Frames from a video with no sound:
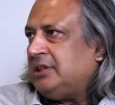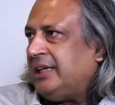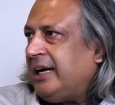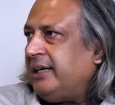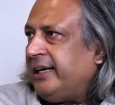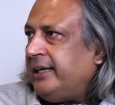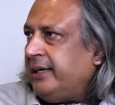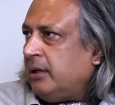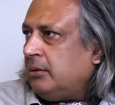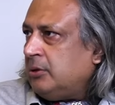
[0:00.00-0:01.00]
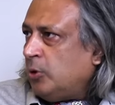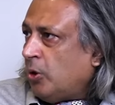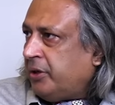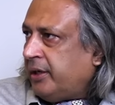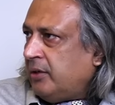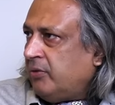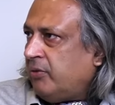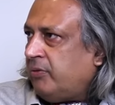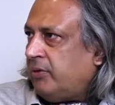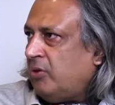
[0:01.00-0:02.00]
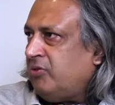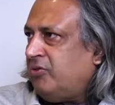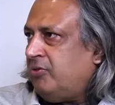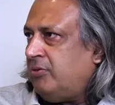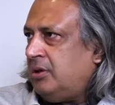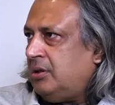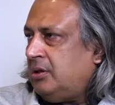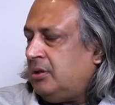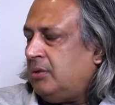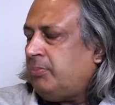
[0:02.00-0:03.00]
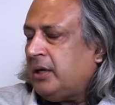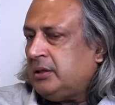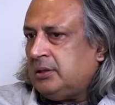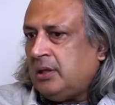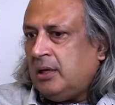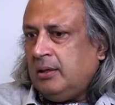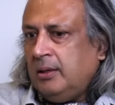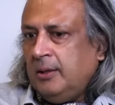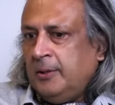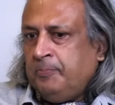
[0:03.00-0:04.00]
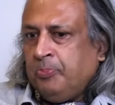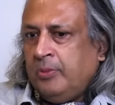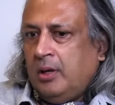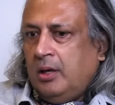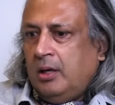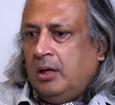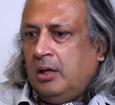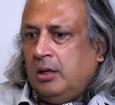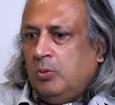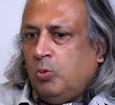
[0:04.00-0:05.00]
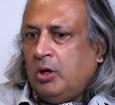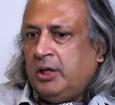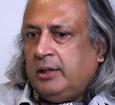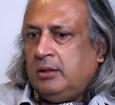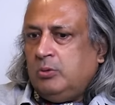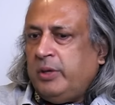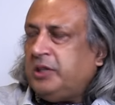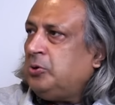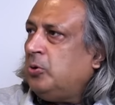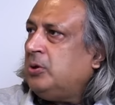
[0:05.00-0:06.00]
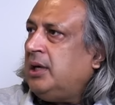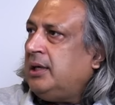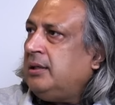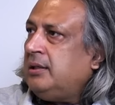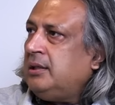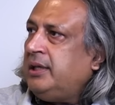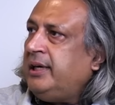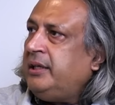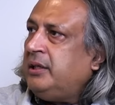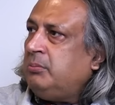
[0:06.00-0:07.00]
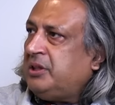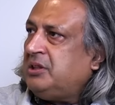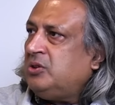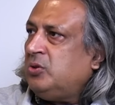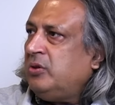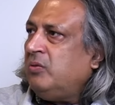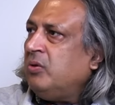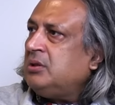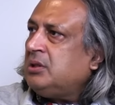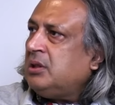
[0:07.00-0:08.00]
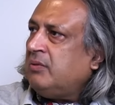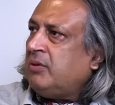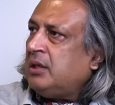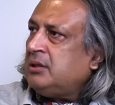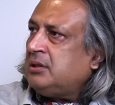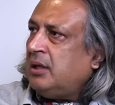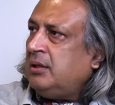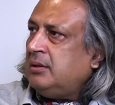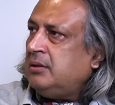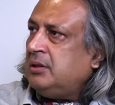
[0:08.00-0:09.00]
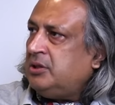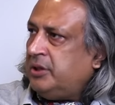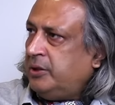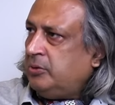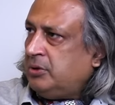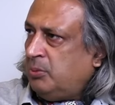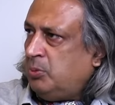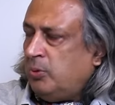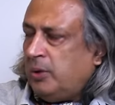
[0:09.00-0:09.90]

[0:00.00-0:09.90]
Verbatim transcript: the anti-India doctrine of Pakistan wanted to make sure that the Indian presence or influence in Afghanistan is reduced, number